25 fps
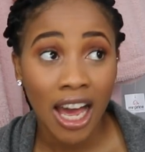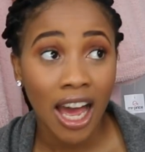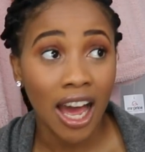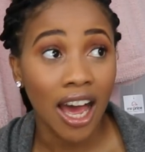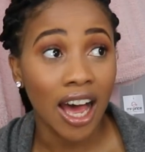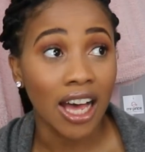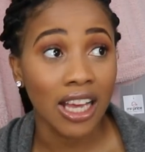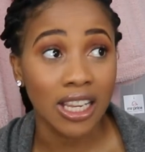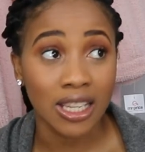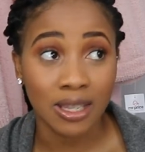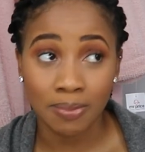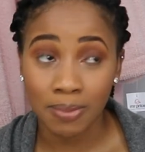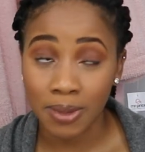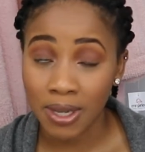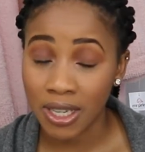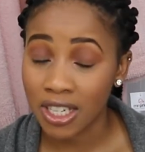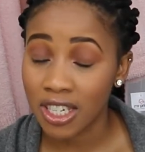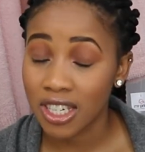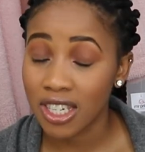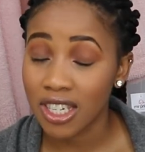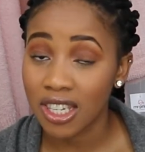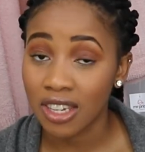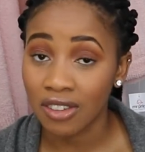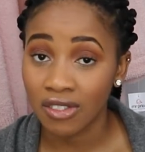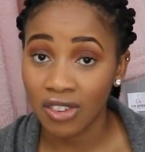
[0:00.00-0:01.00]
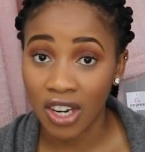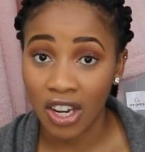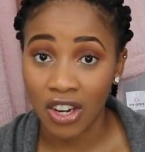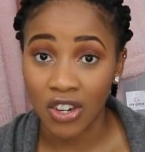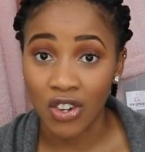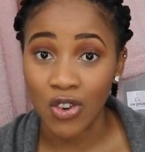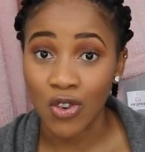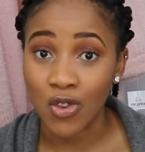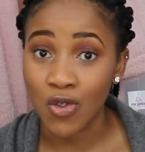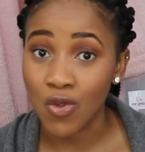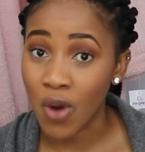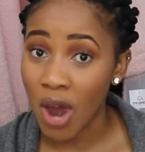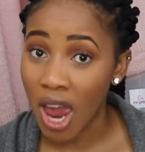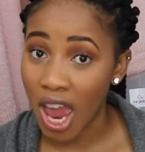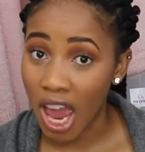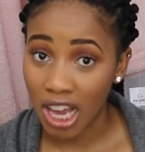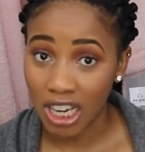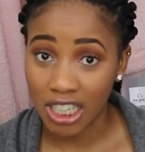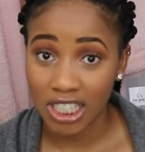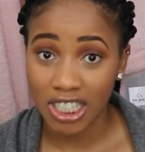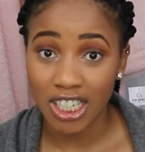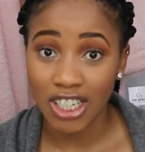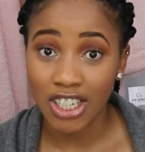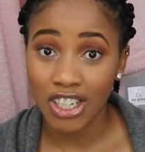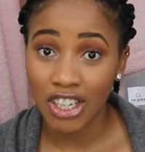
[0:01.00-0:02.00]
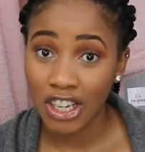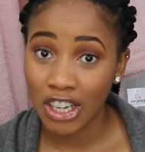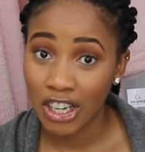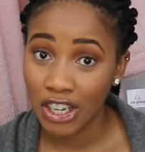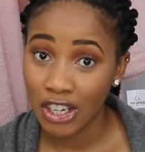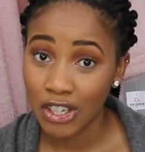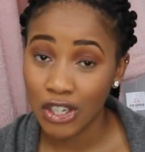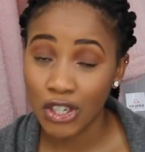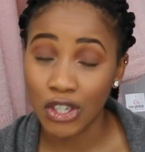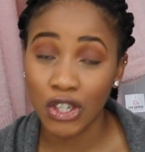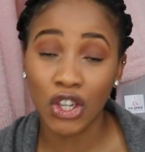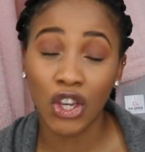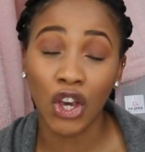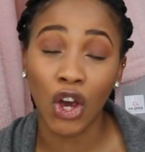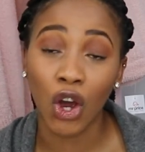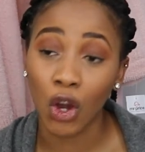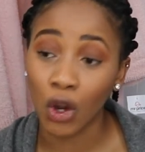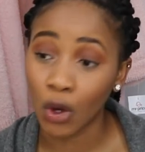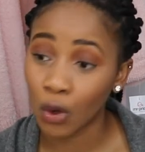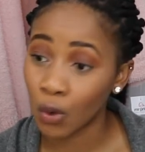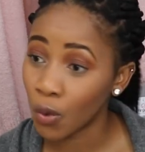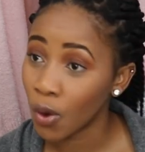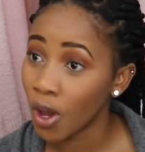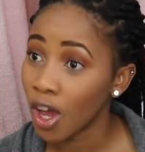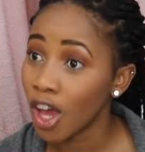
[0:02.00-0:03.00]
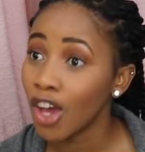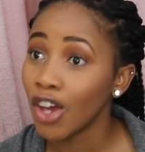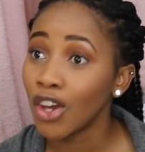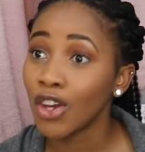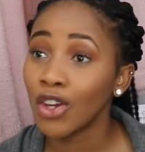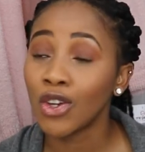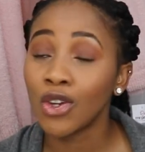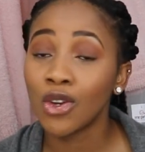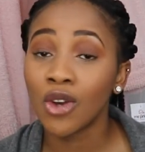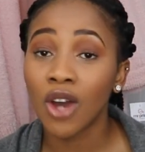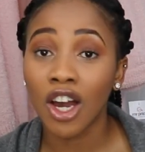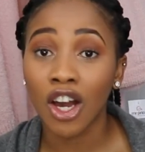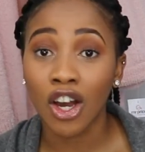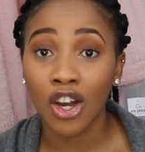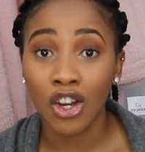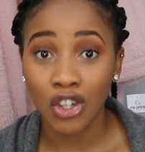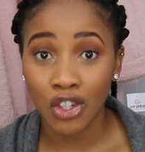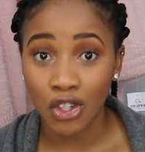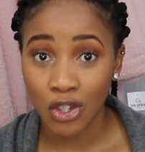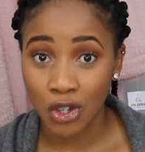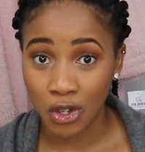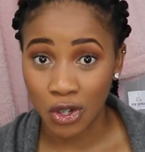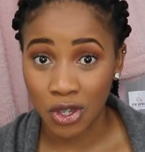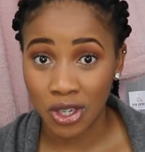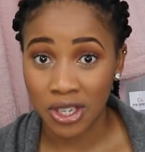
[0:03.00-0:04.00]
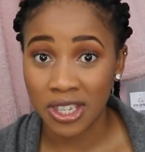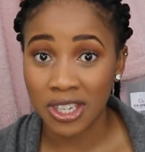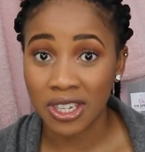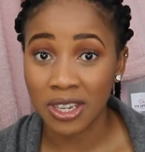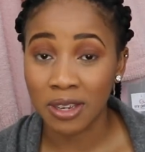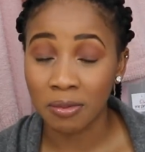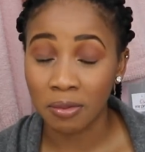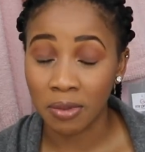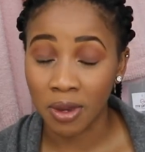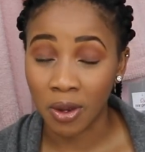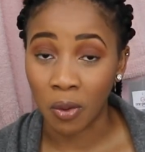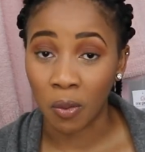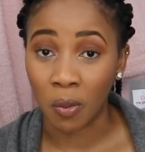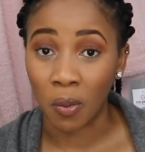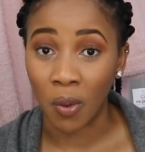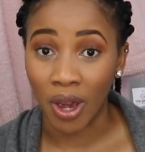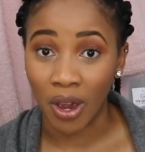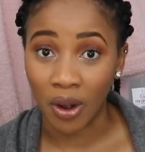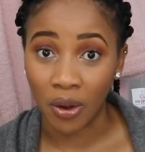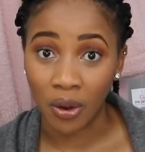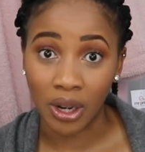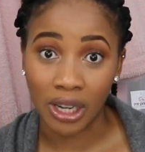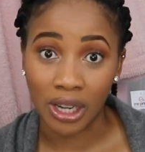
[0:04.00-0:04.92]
I spent 700 rand, so you are going to see me wear it.